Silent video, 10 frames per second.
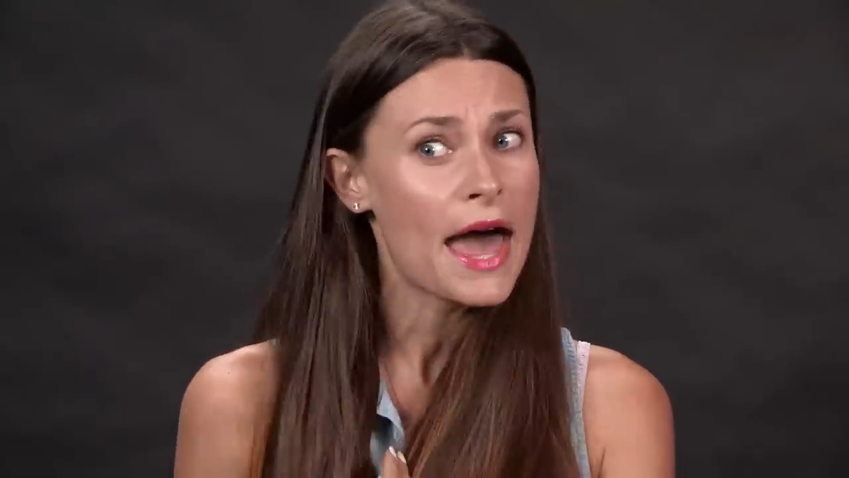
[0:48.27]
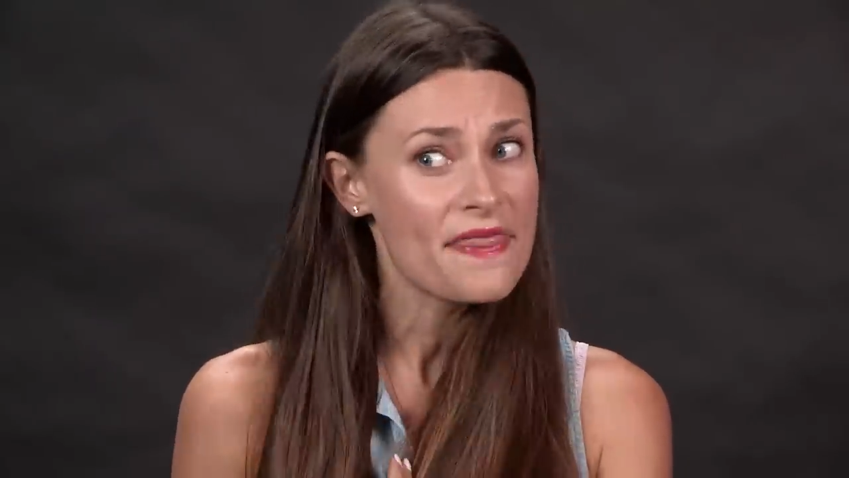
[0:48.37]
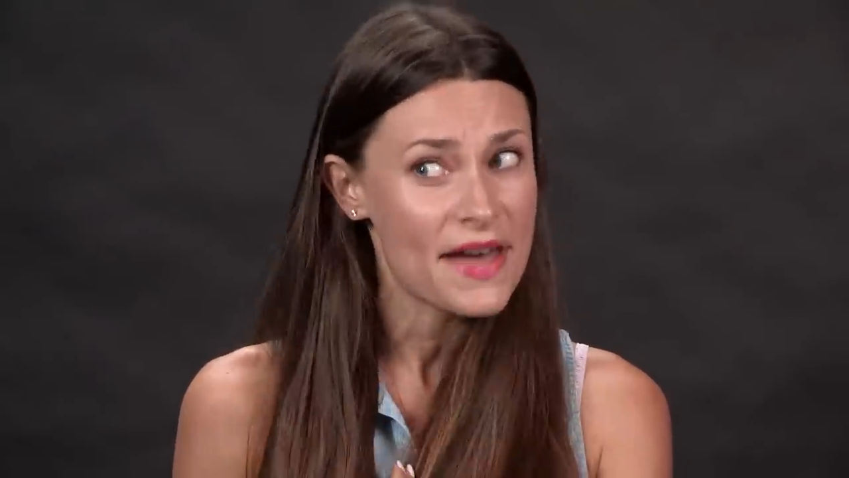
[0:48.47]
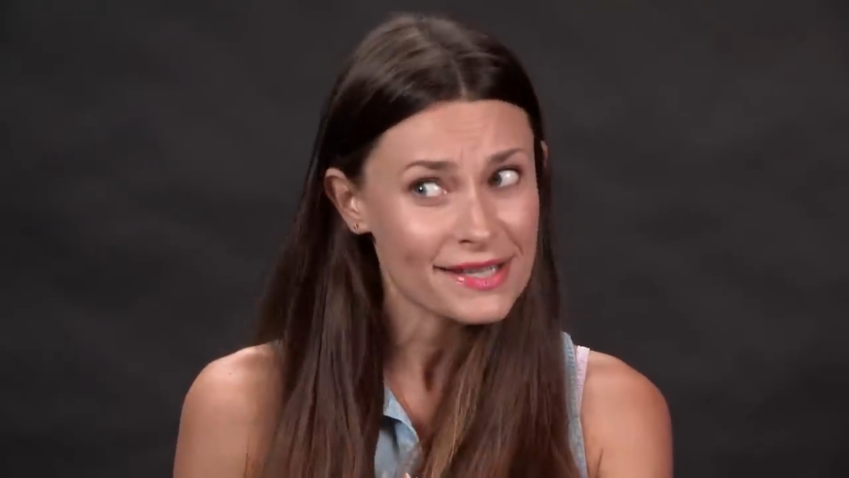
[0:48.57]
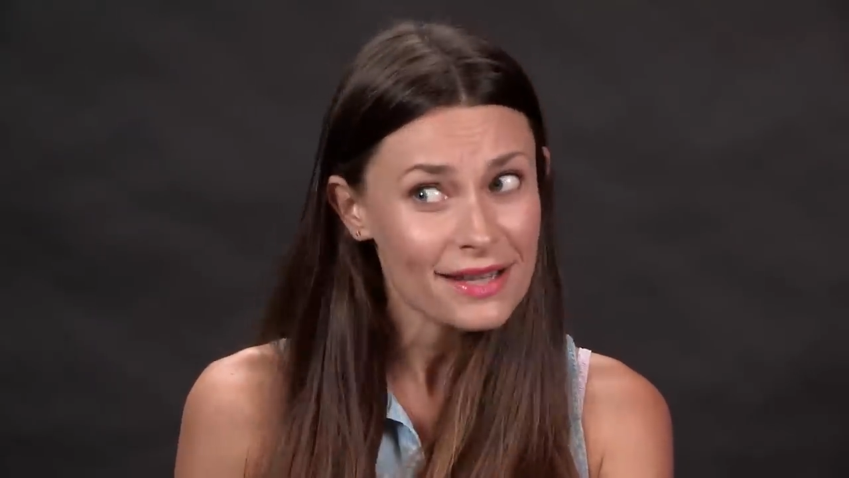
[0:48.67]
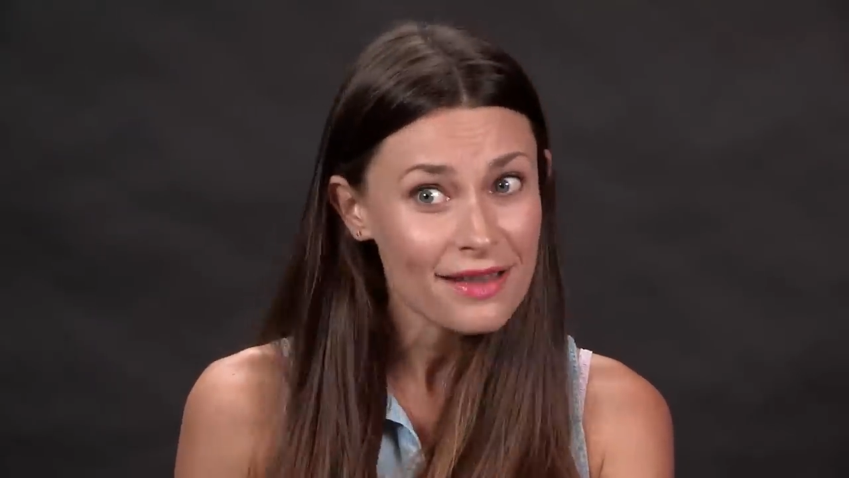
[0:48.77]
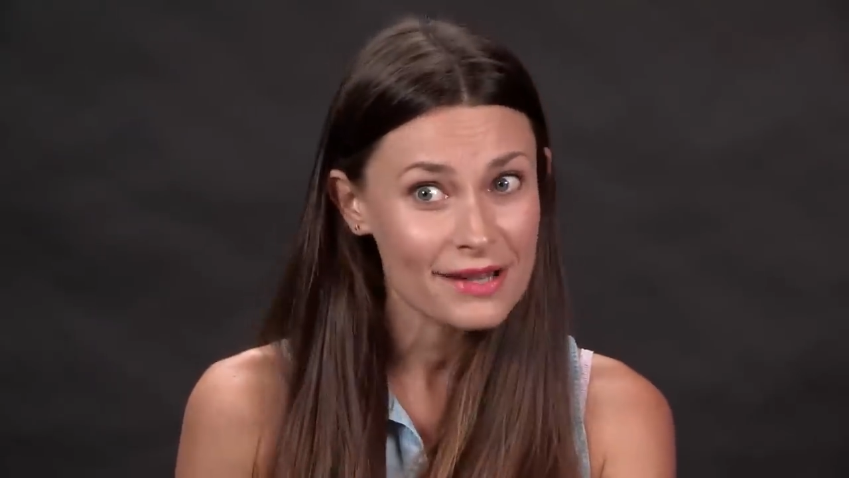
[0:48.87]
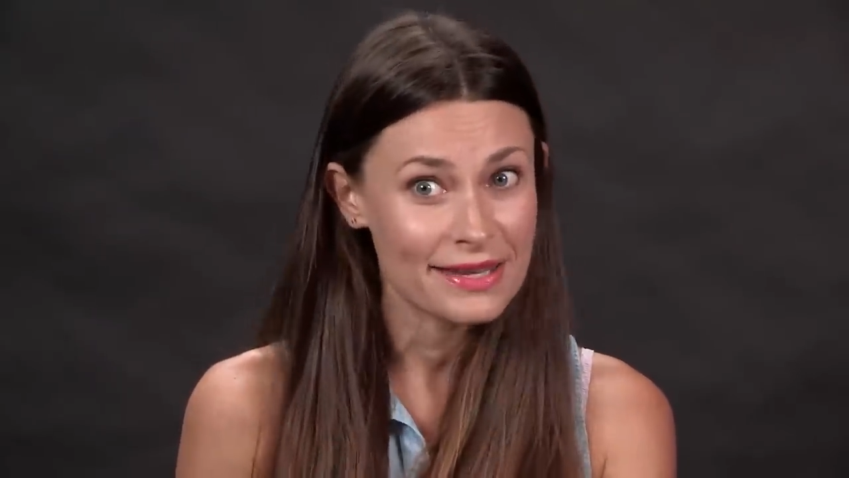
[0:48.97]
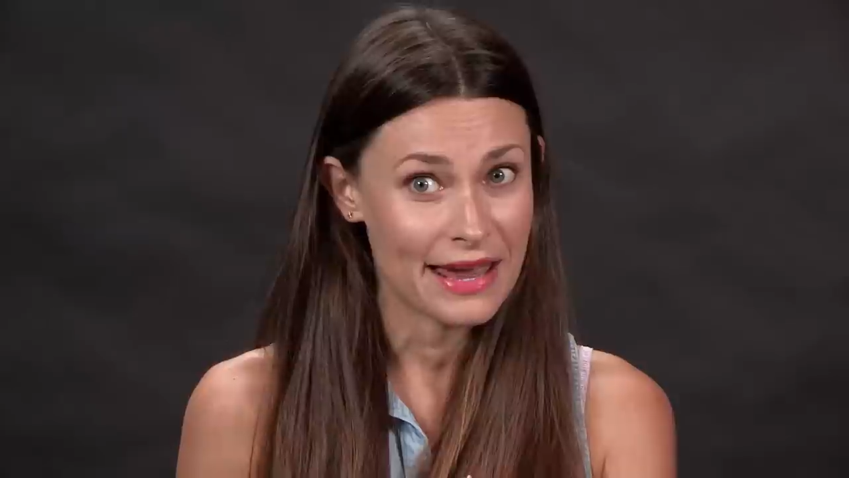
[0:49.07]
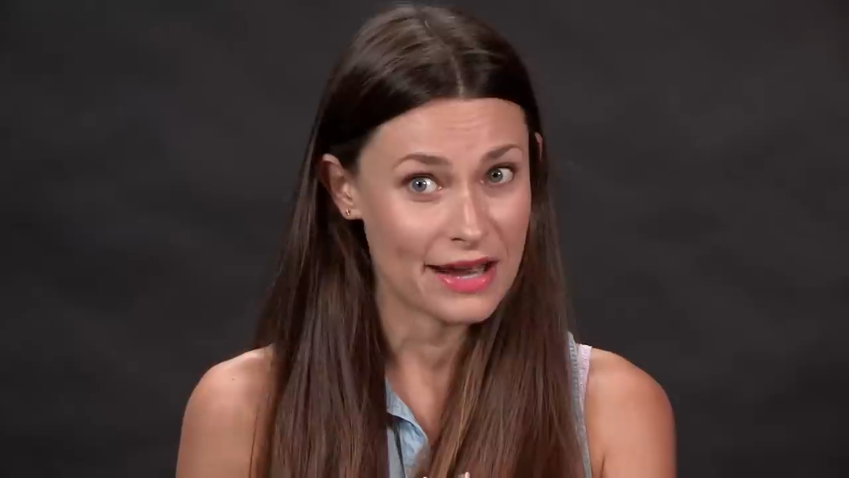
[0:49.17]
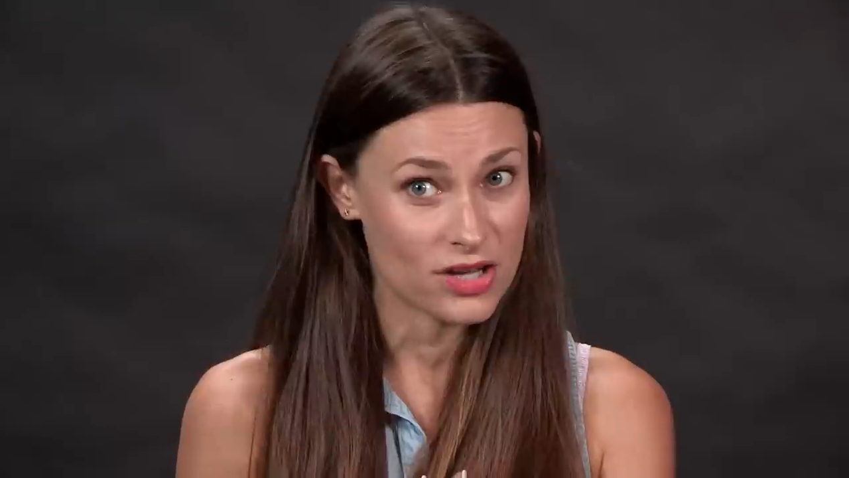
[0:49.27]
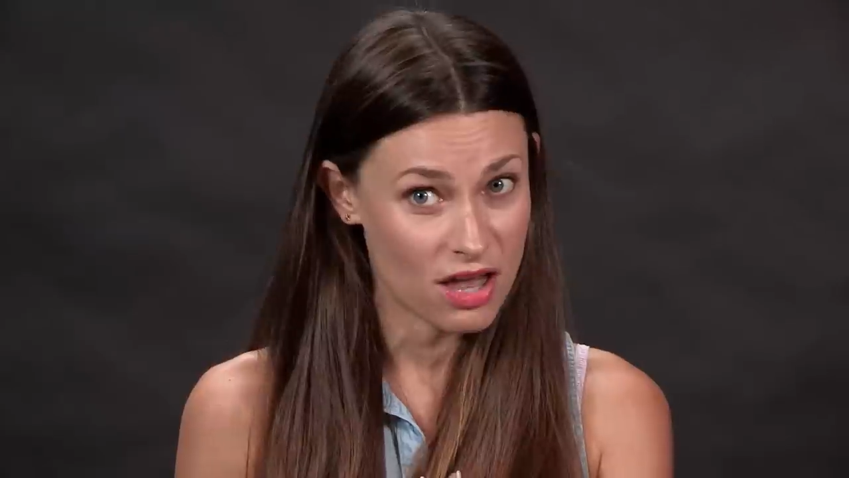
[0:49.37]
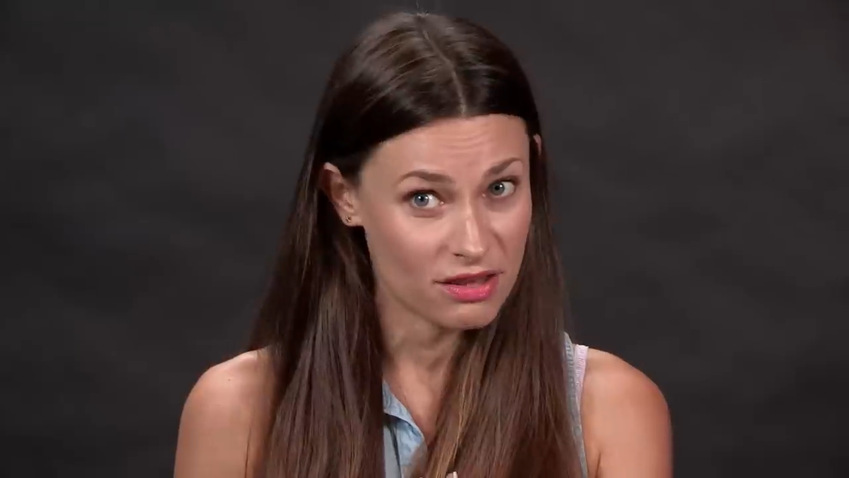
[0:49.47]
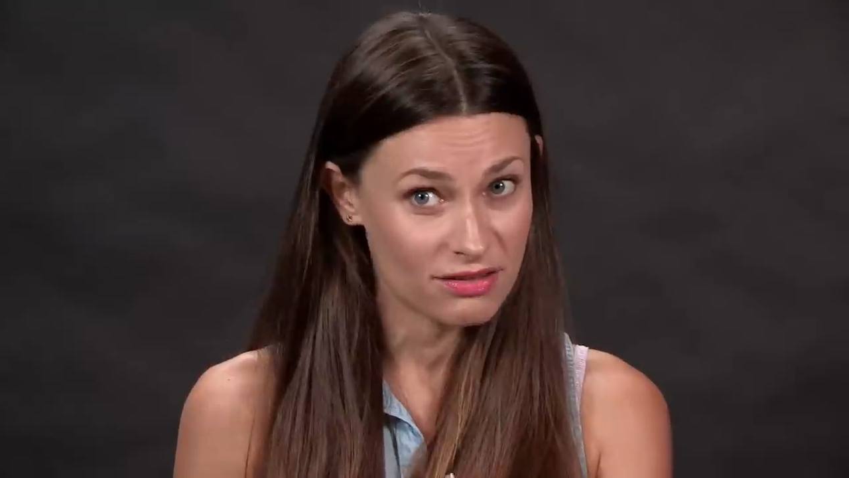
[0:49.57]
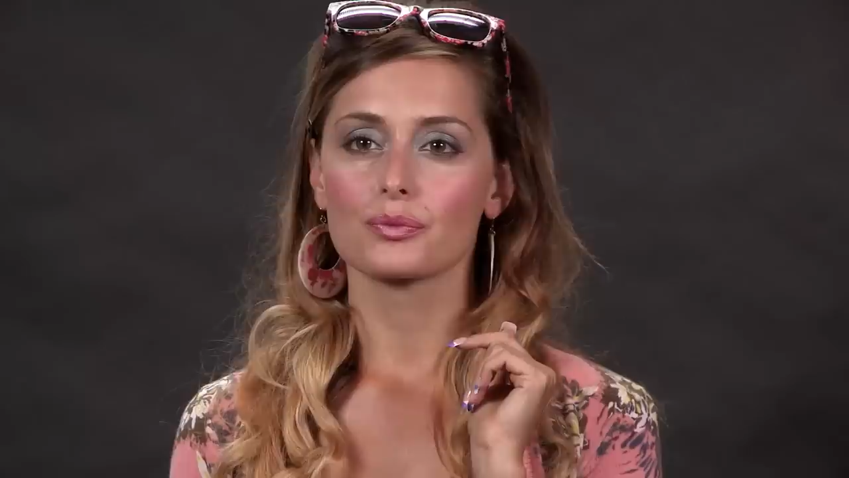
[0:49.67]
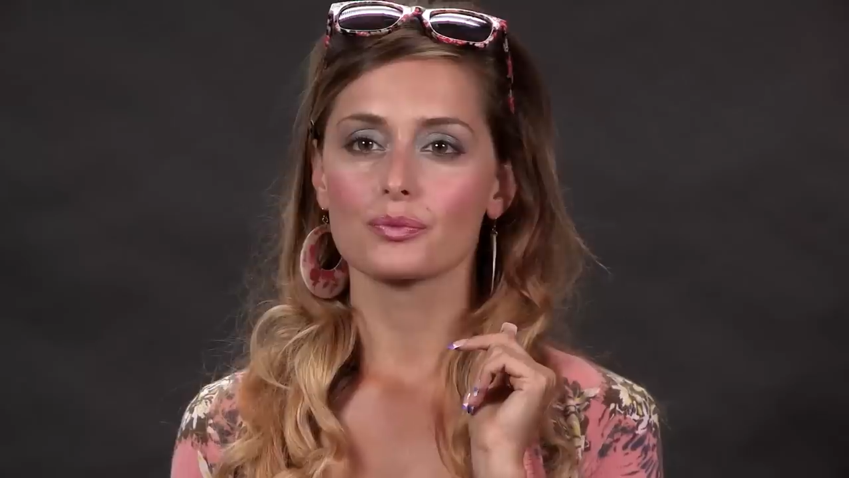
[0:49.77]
that's a lot to handle.